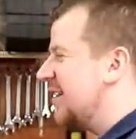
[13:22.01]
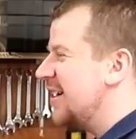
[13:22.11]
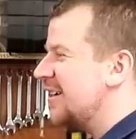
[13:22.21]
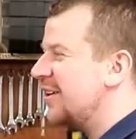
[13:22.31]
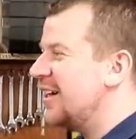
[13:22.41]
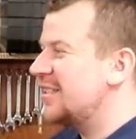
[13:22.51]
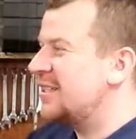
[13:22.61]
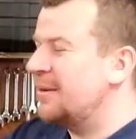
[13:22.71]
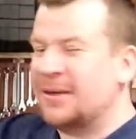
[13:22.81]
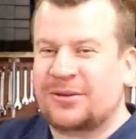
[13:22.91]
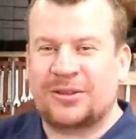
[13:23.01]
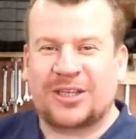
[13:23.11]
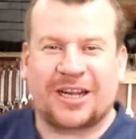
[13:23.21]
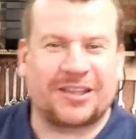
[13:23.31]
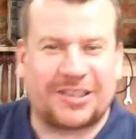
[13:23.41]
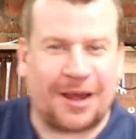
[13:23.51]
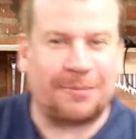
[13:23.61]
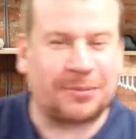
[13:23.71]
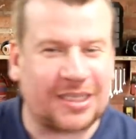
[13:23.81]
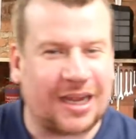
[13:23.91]
digress. I best go and check the
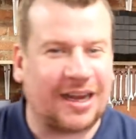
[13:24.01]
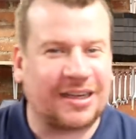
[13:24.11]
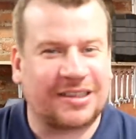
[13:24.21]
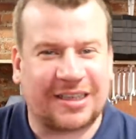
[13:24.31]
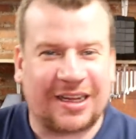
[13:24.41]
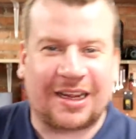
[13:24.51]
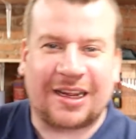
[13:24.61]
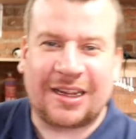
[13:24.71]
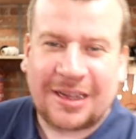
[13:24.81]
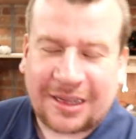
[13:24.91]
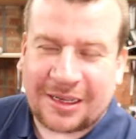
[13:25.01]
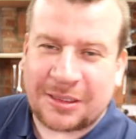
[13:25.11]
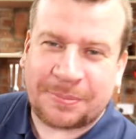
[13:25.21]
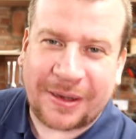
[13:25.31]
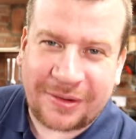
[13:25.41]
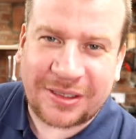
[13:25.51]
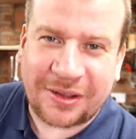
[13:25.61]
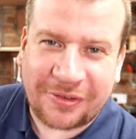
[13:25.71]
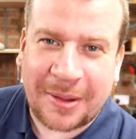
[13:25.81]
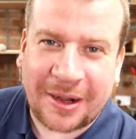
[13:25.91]
temps and get this beer into the
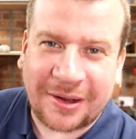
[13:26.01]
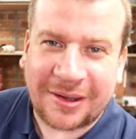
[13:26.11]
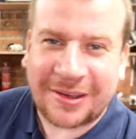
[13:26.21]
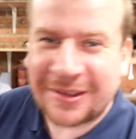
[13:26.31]
fermenter.